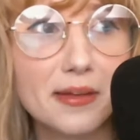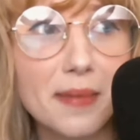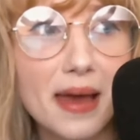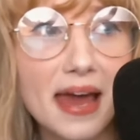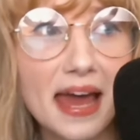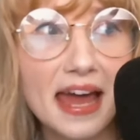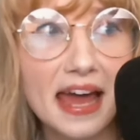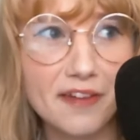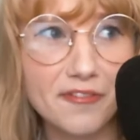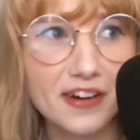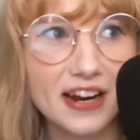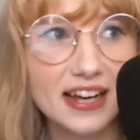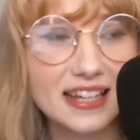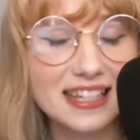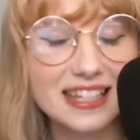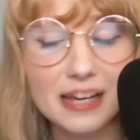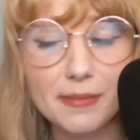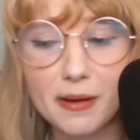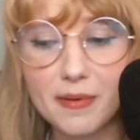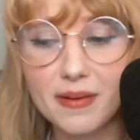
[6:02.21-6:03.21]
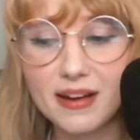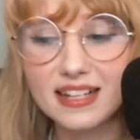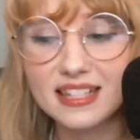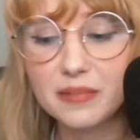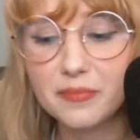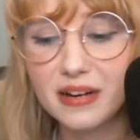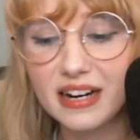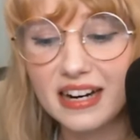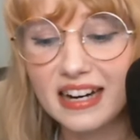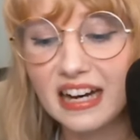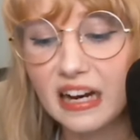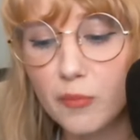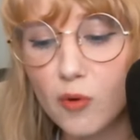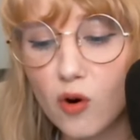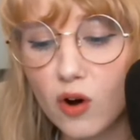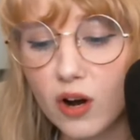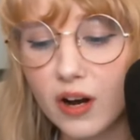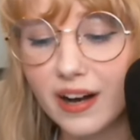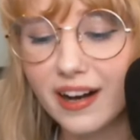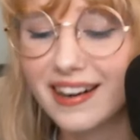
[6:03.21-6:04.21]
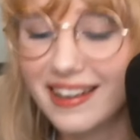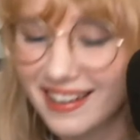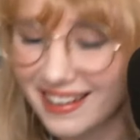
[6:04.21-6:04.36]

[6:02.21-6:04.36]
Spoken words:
hey, I forgot to take my medicine, but I need more.